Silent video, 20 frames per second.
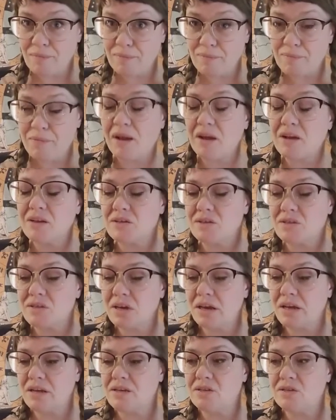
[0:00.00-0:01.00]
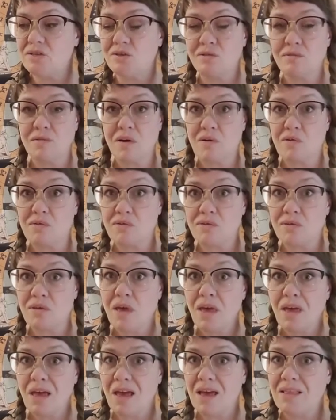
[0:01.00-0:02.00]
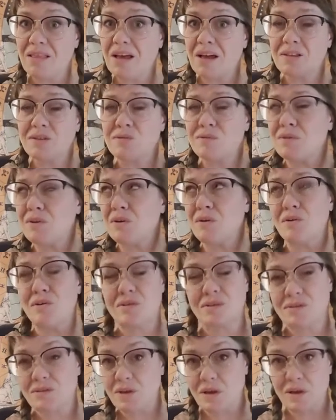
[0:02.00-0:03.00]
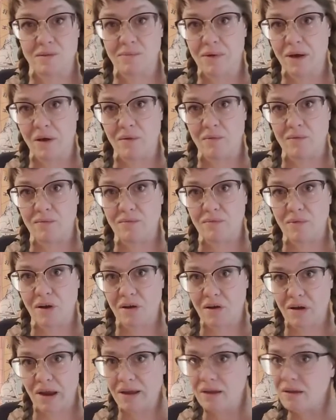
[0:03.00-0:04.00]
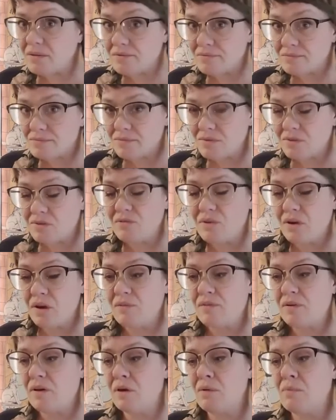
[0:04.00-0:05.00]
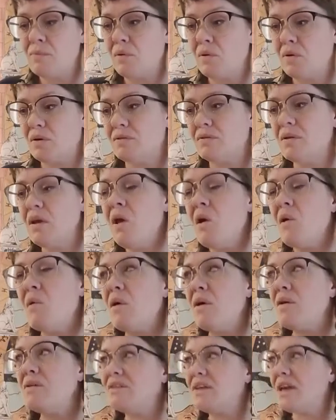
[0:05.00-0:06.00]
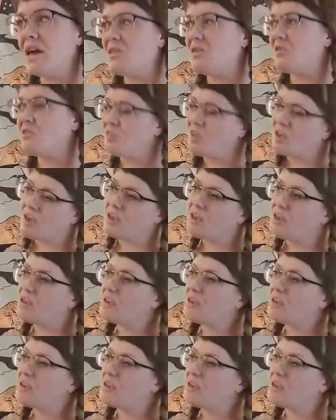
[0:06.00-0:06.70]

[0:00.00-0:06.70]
Because change is growth, and that's what the earth is all about, all right? It's very, very important. What is the other thing?